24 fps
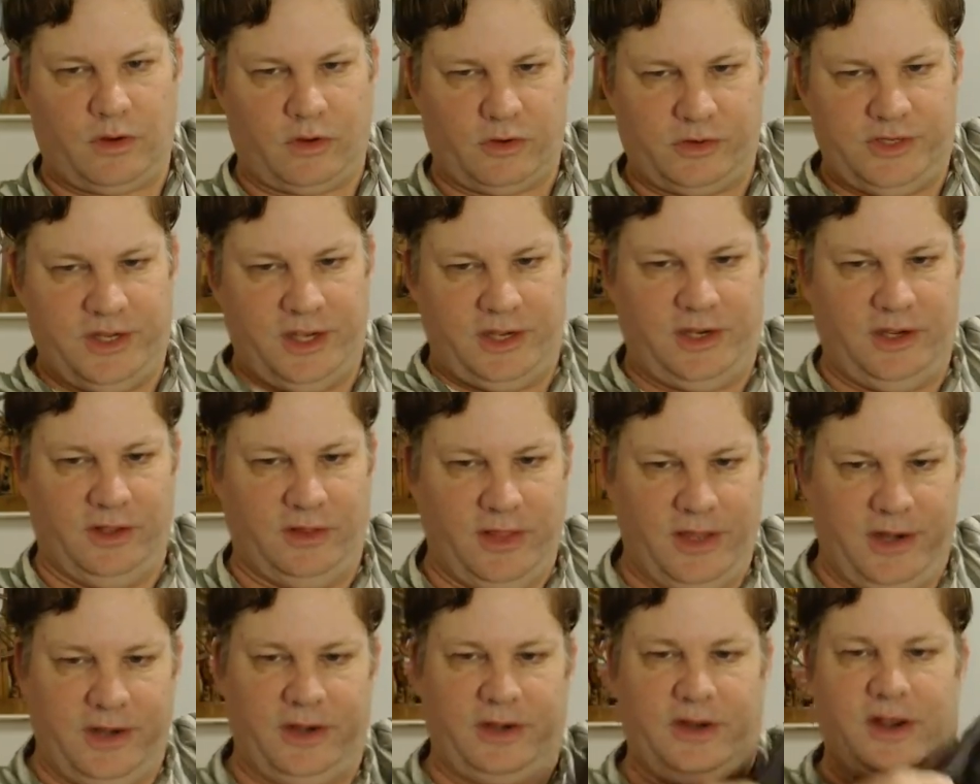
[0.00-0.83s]

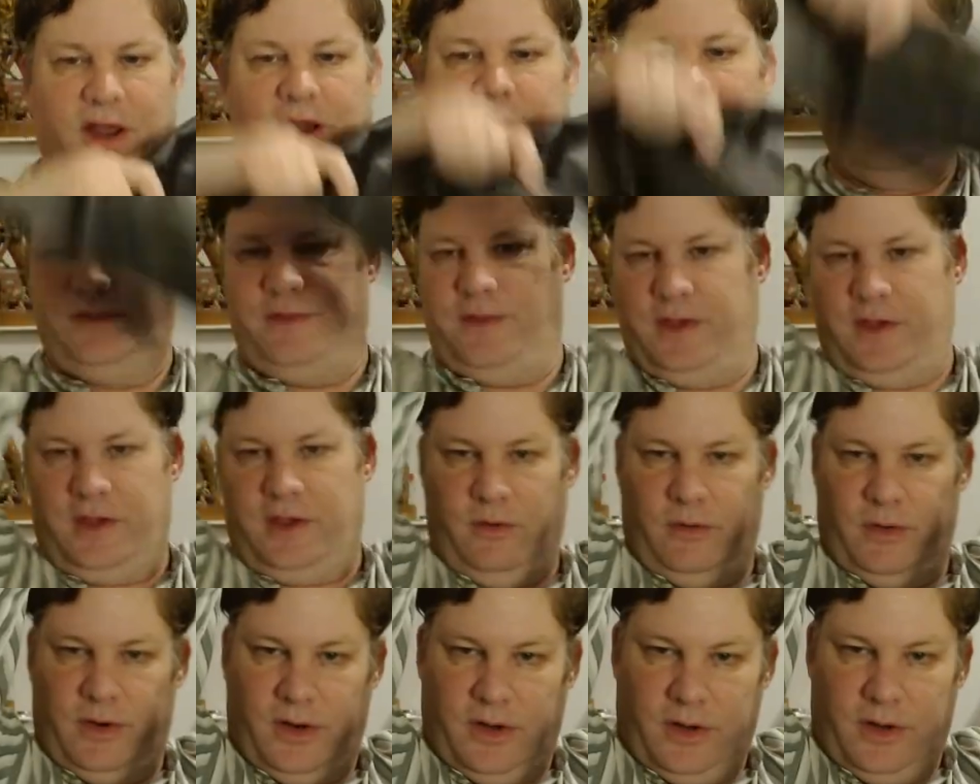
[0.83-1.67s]
articulated kind of thing
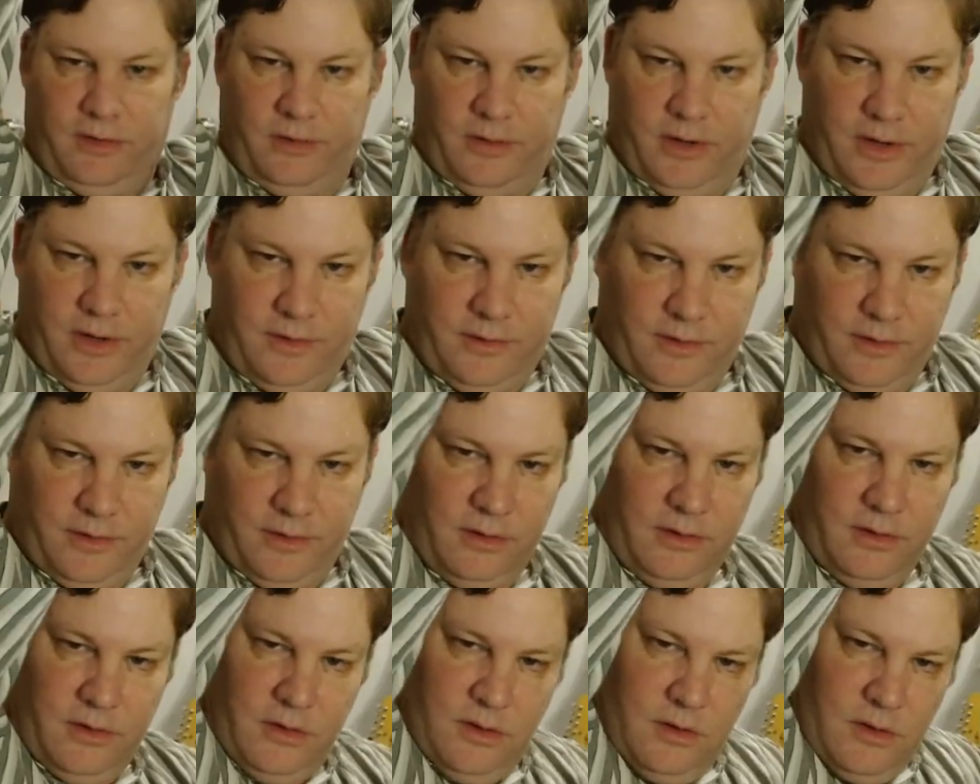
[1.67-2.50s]
going on or
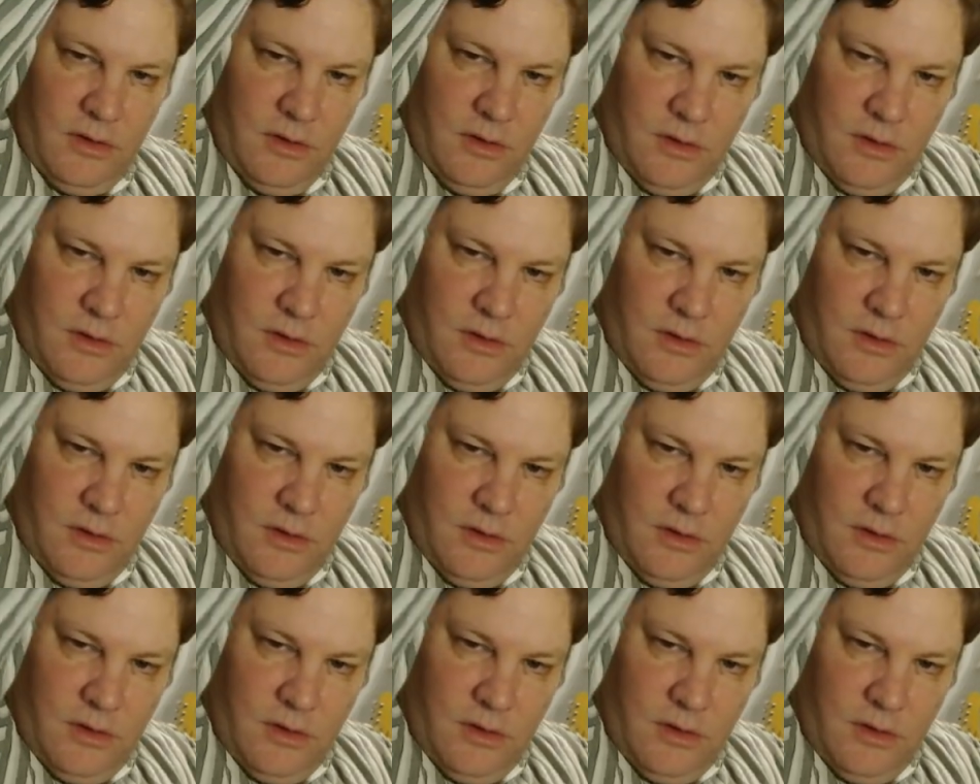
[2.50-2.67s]
anything.